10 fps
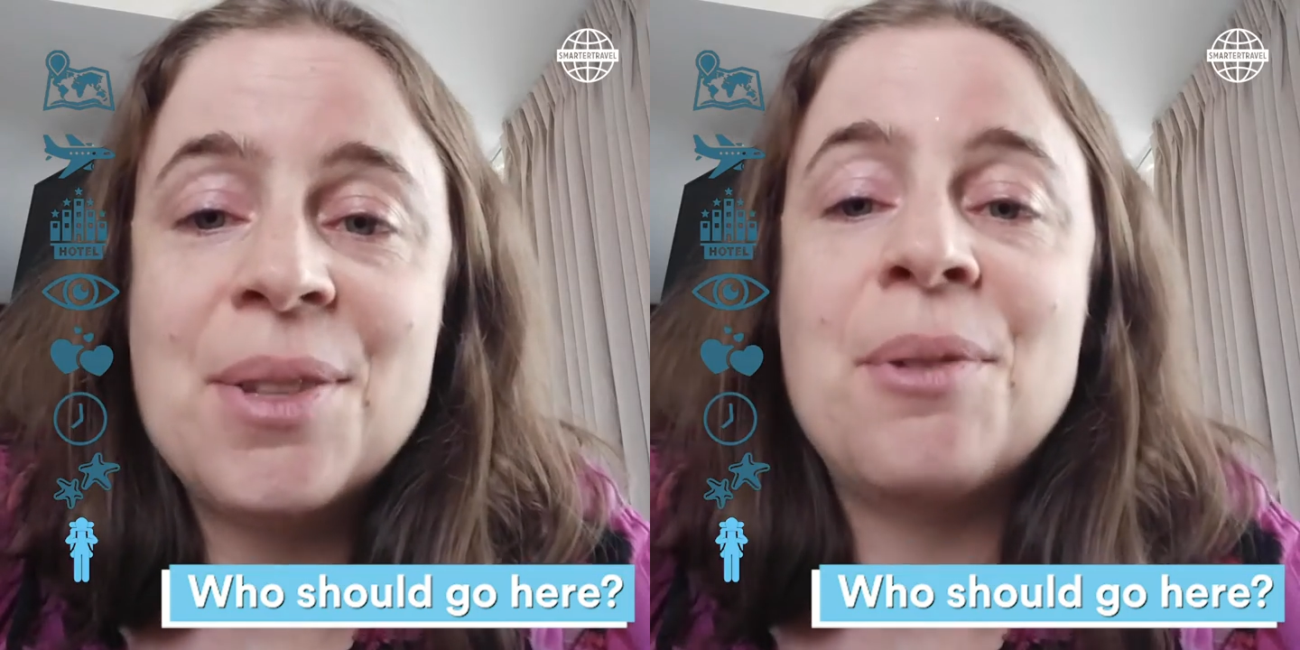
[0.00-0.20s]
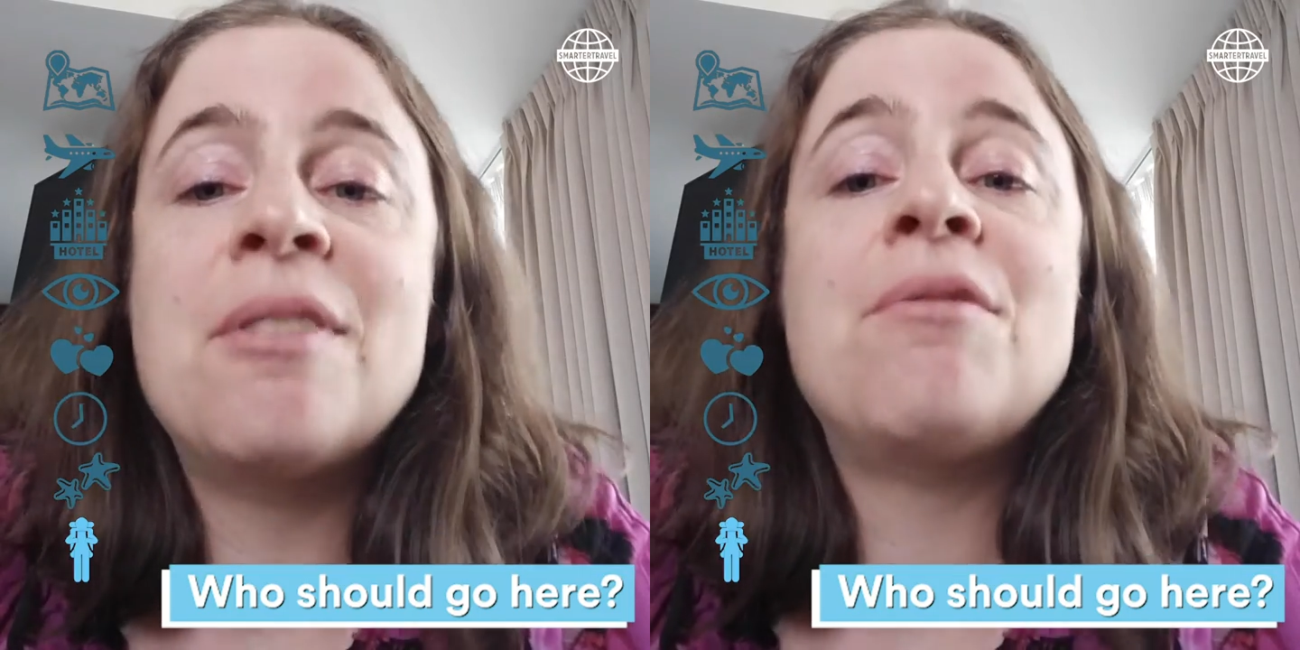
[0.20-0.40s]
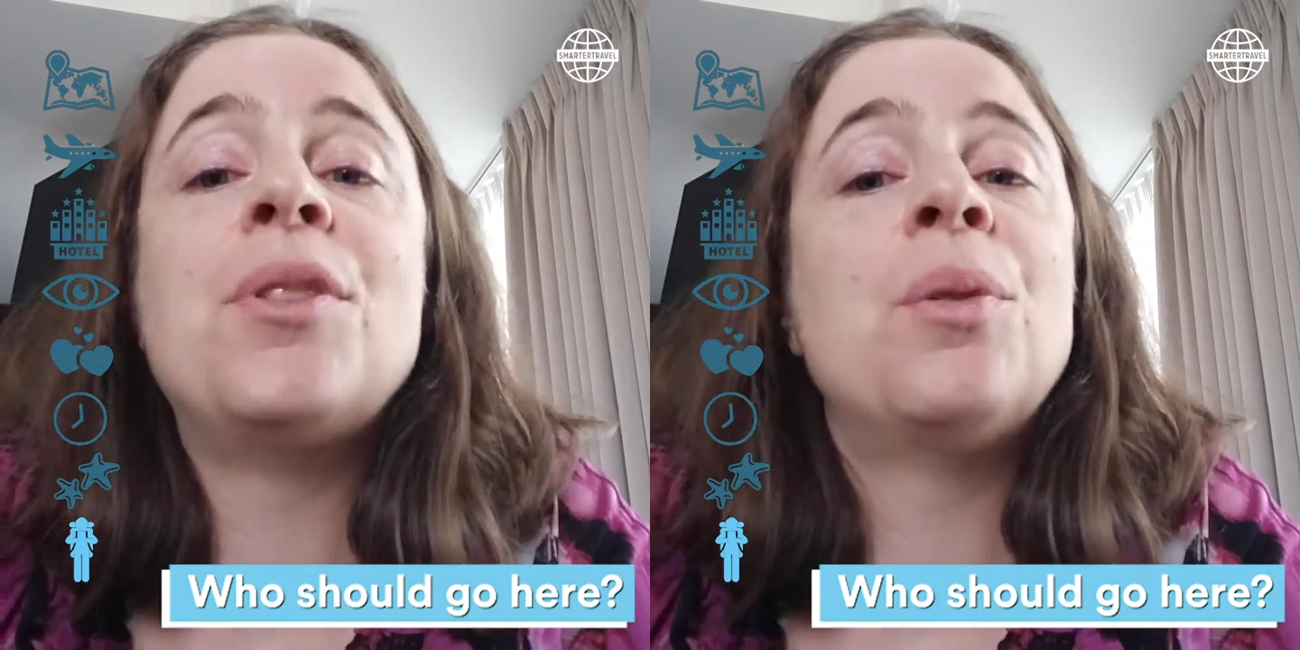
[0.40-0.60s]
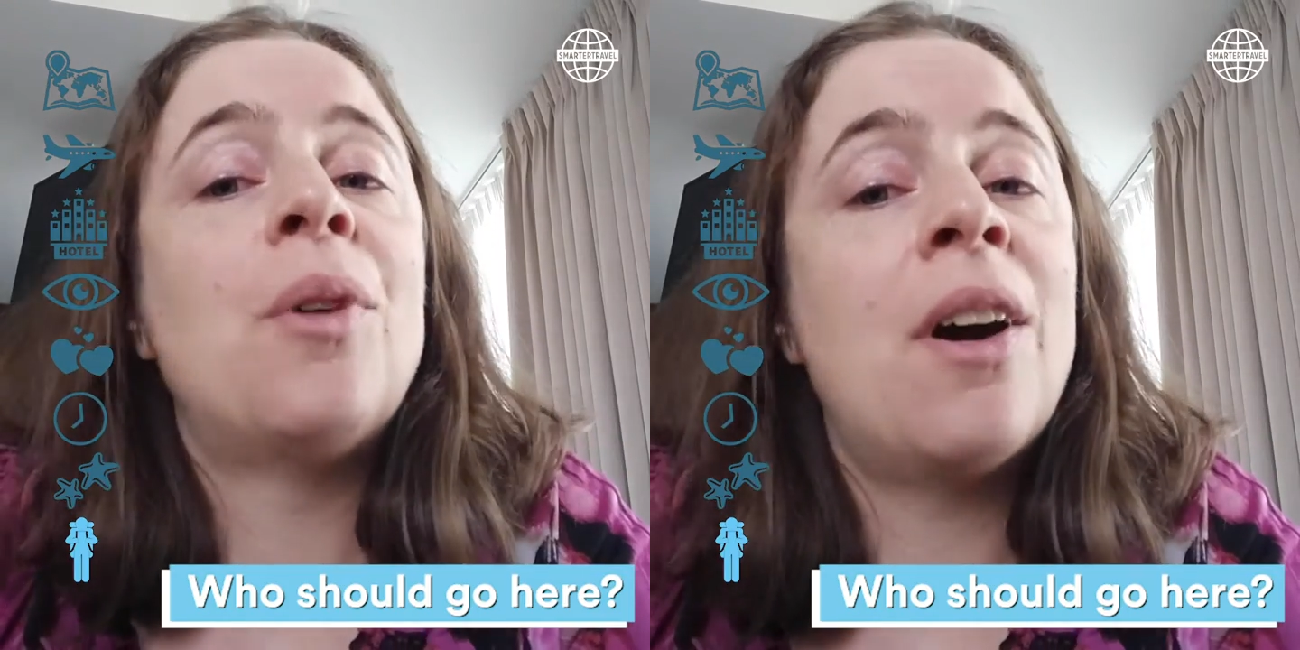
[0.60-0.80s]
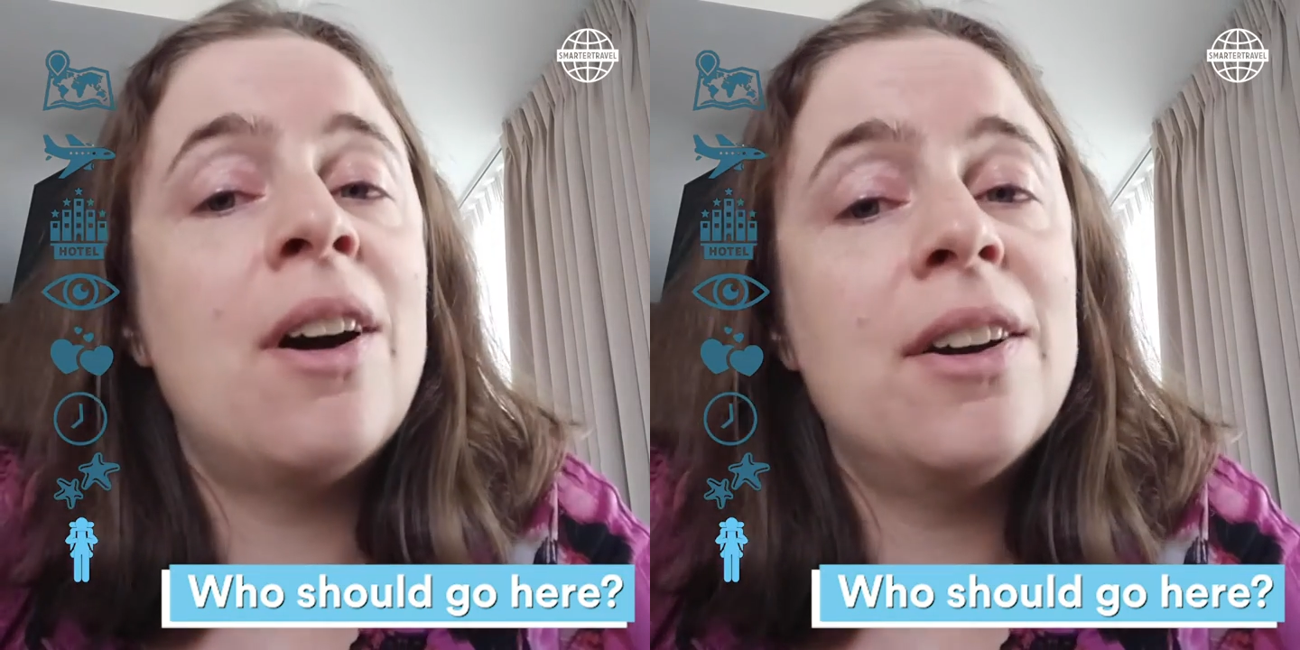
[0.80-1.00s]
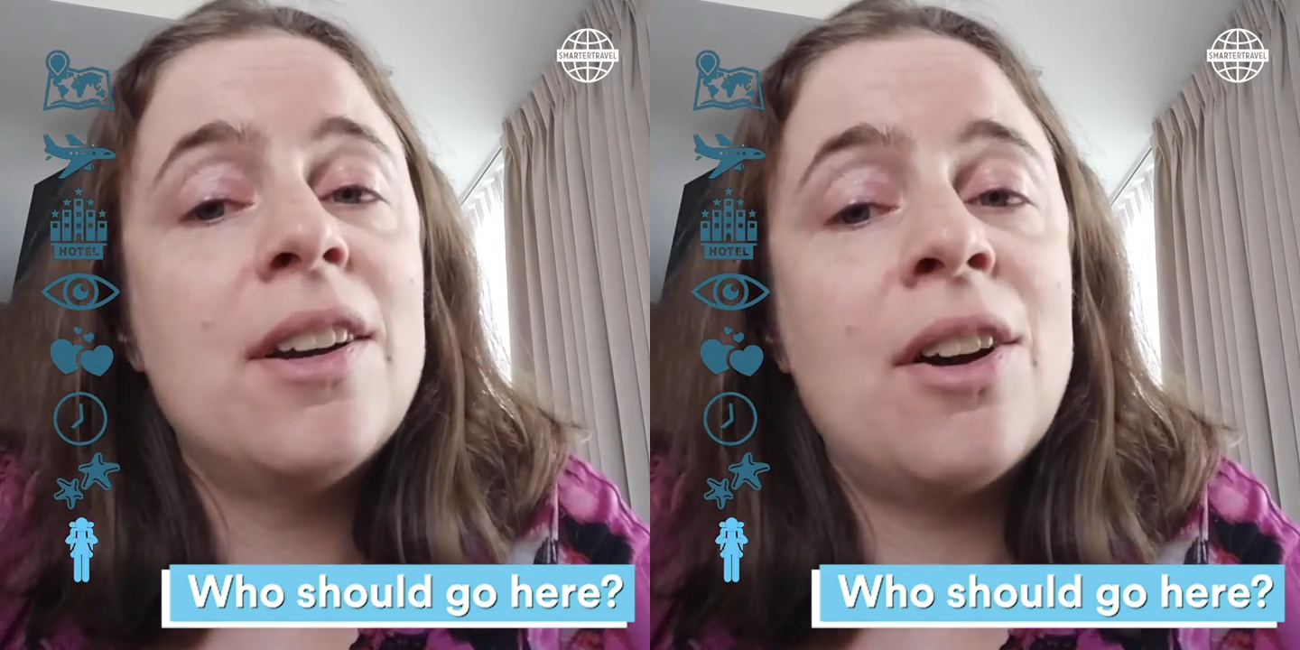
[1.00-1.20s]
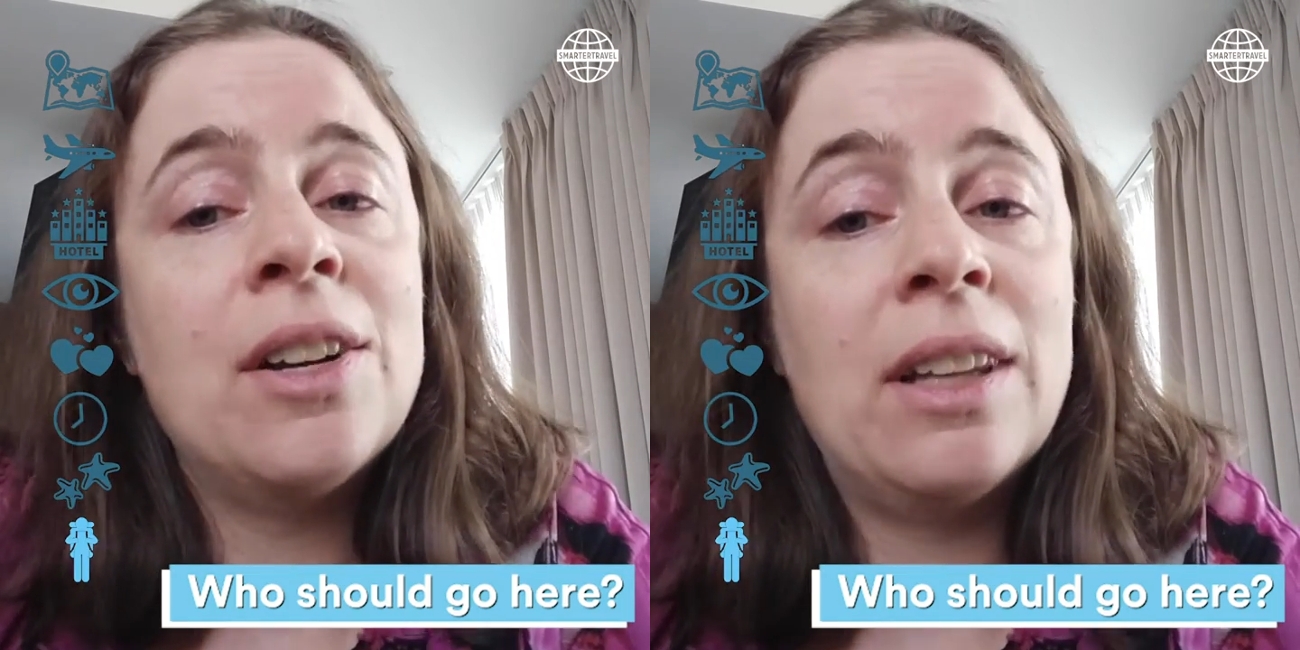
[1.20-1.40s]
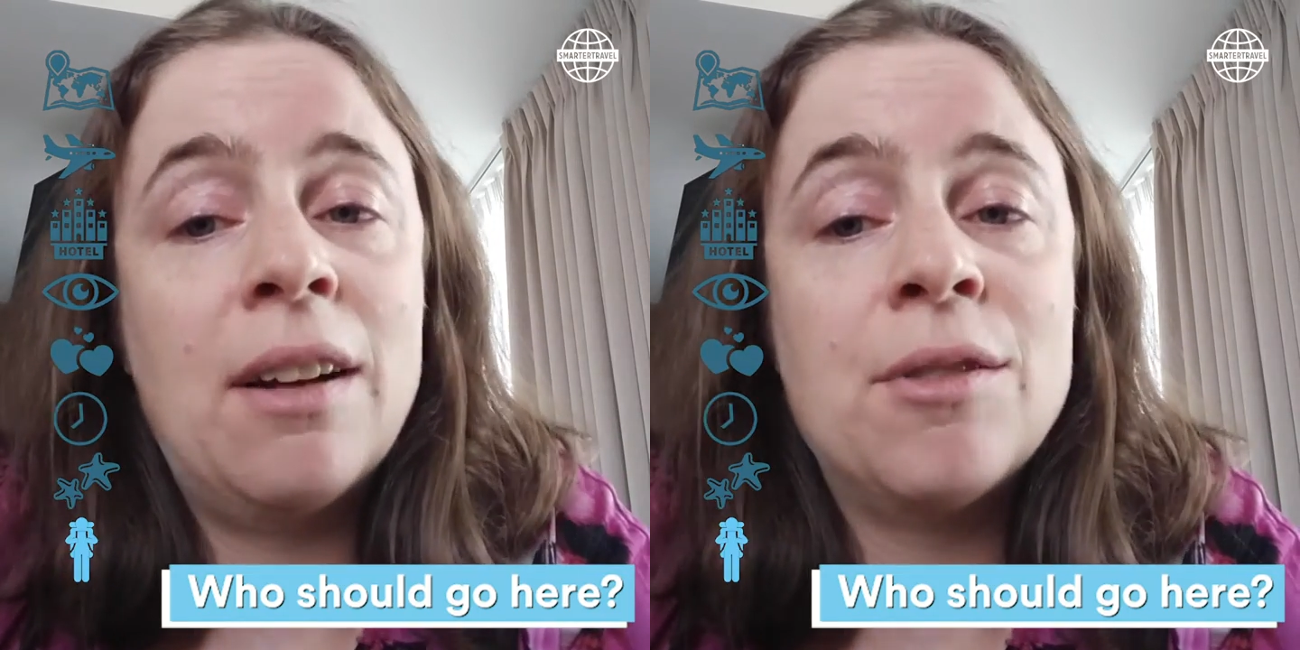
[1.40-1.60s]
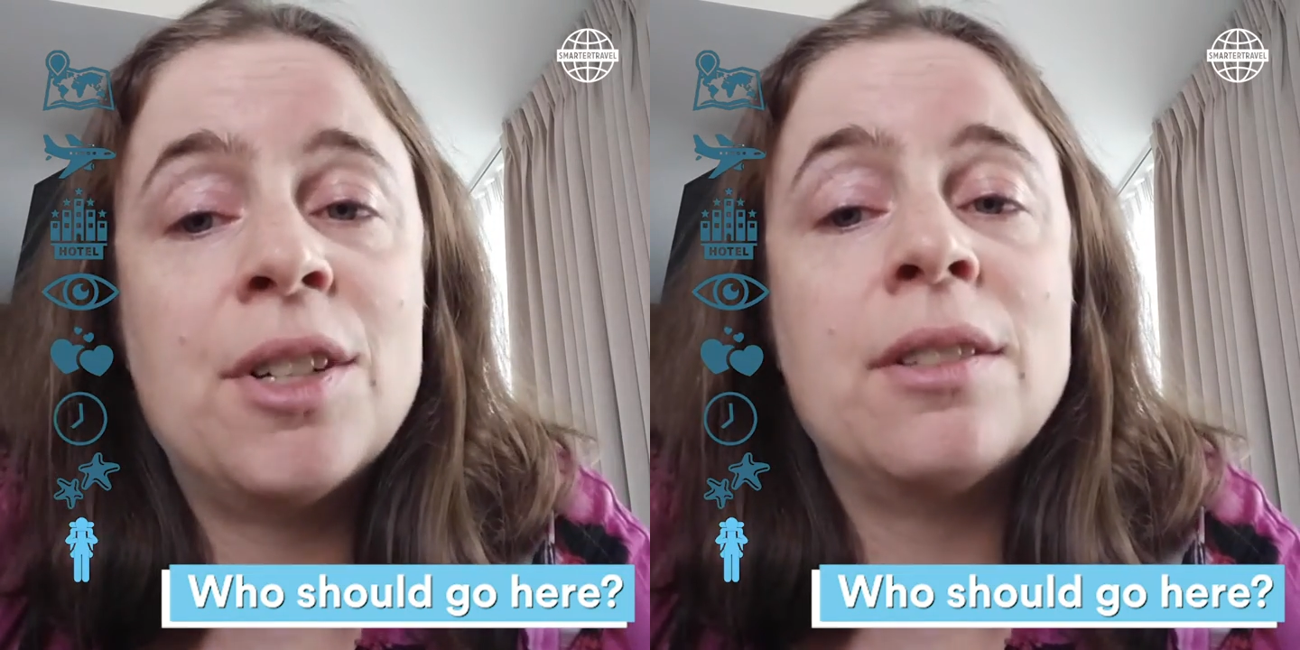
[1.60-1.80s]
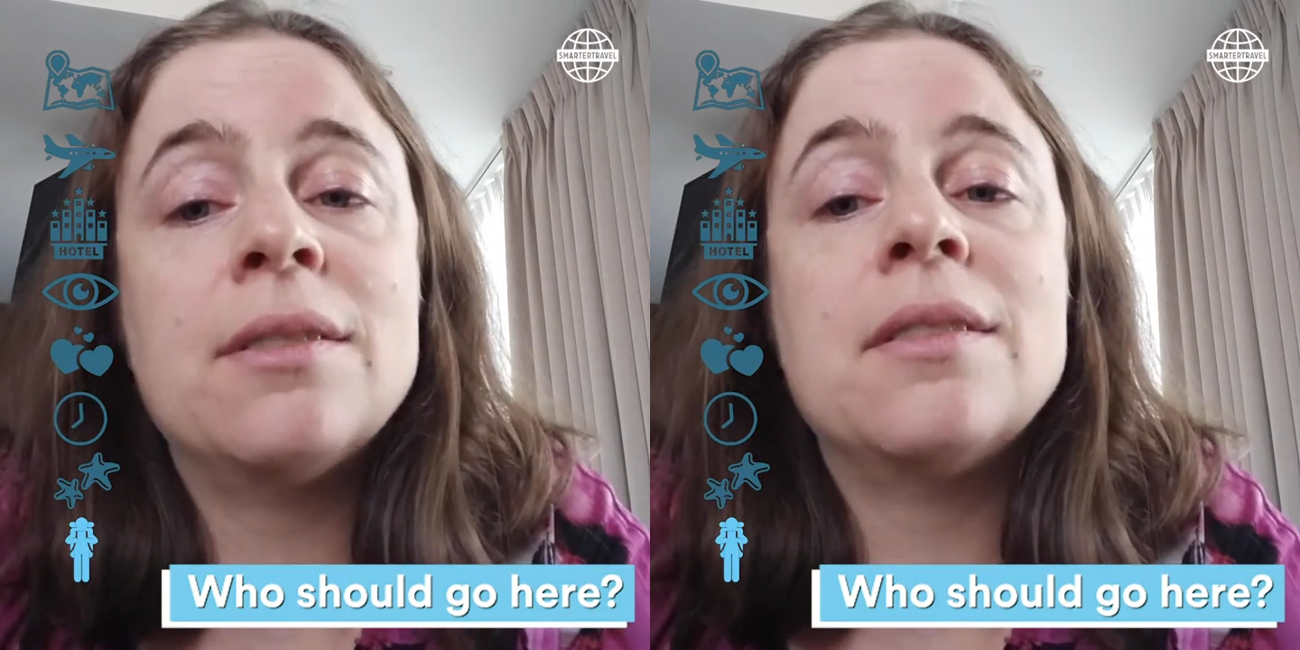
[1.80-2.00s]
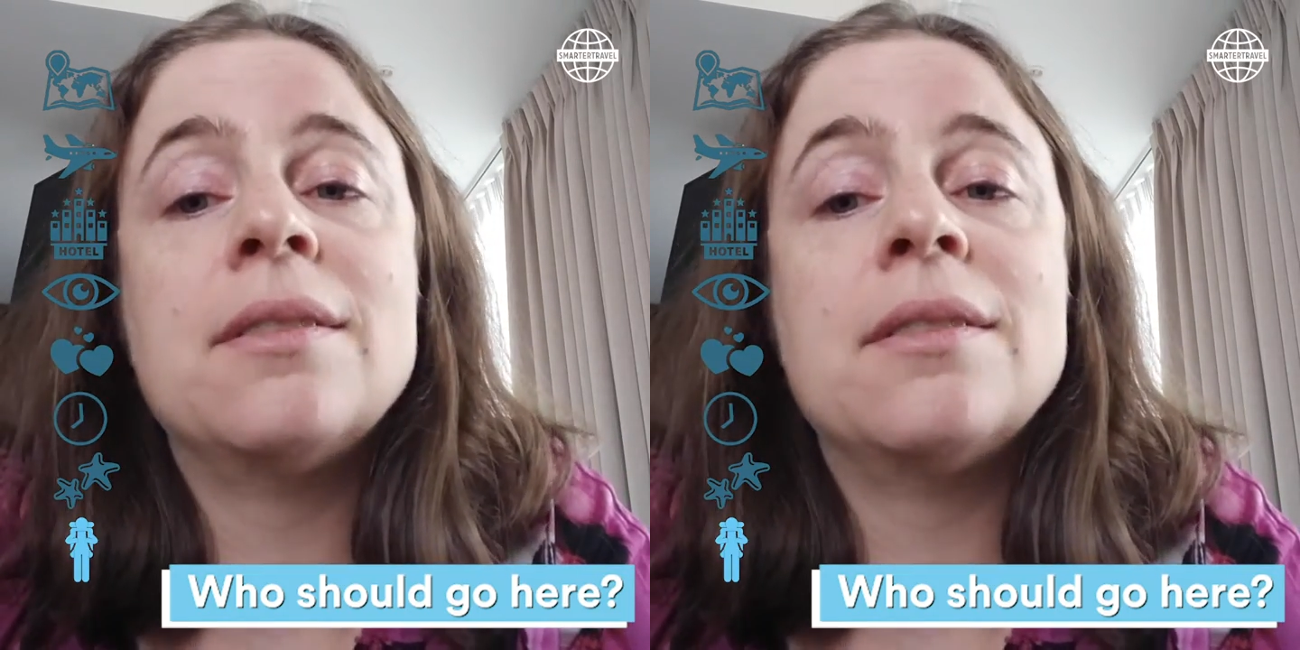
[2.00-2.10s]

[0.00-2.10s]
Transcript: So if you are an art lover,